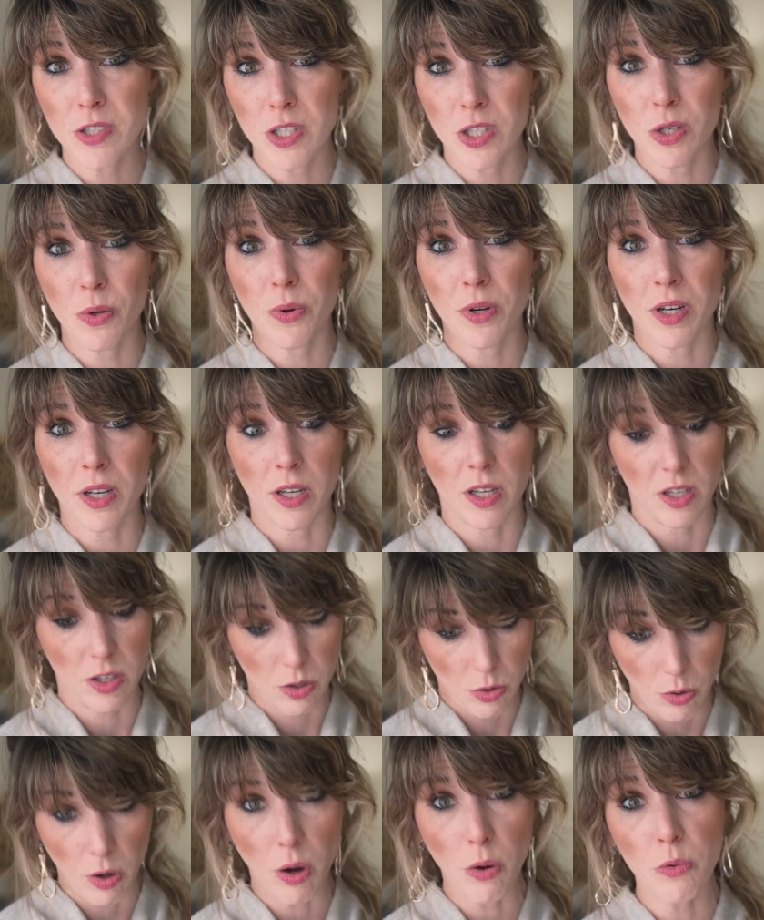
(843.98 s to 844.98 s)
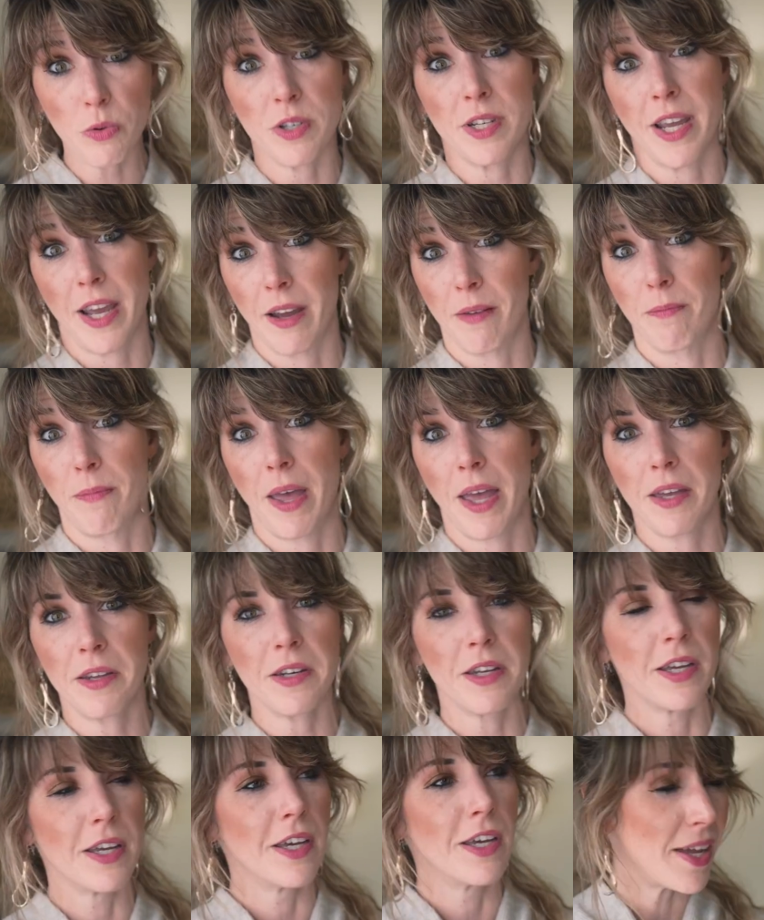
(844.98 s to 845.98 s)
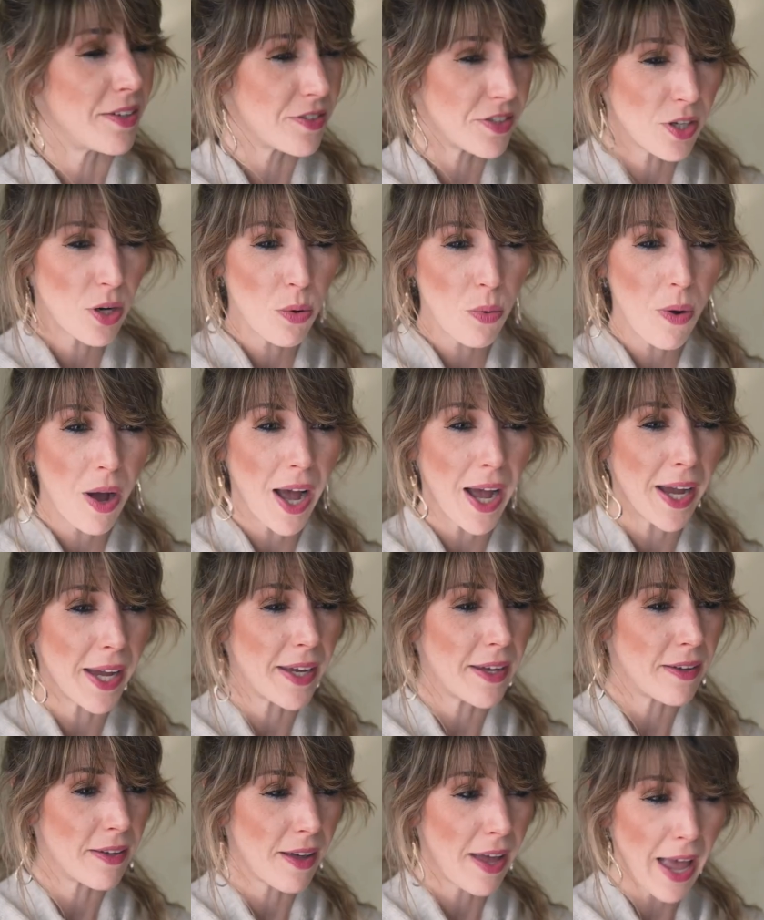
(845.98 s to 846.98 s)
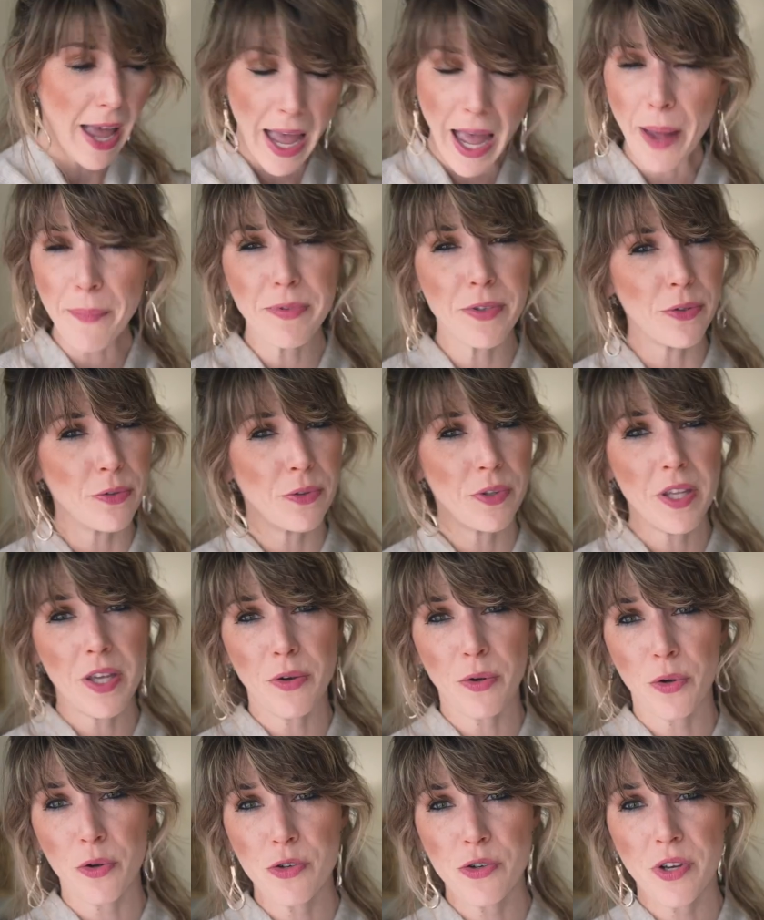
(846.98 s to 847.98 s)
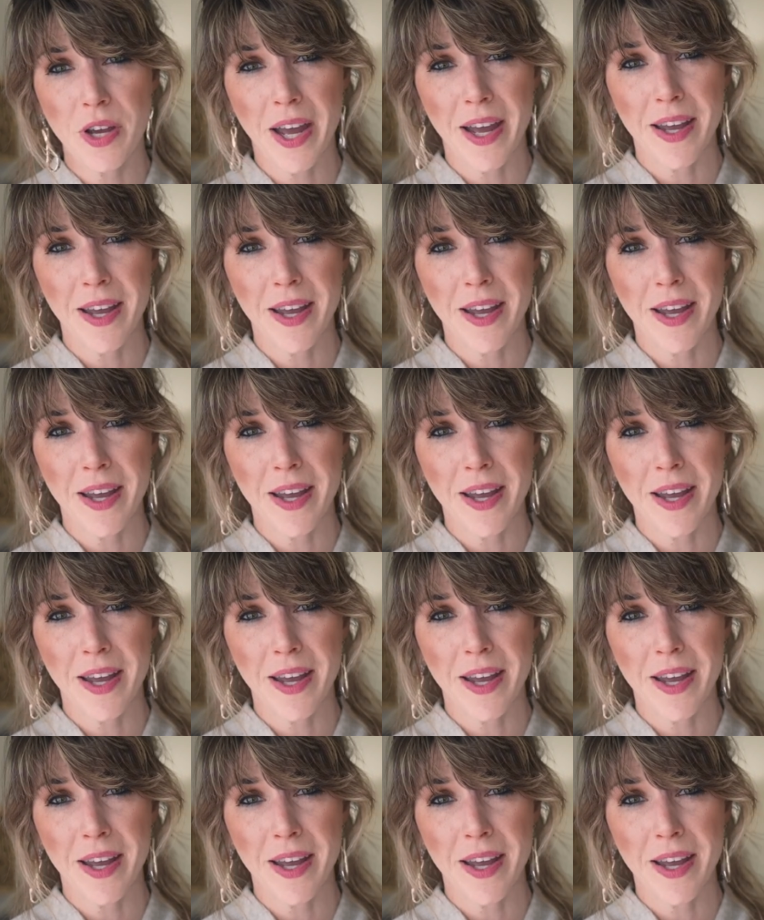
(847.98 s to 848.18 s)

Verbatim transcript: to do it in your own damn bed. And so I absolutely encourage you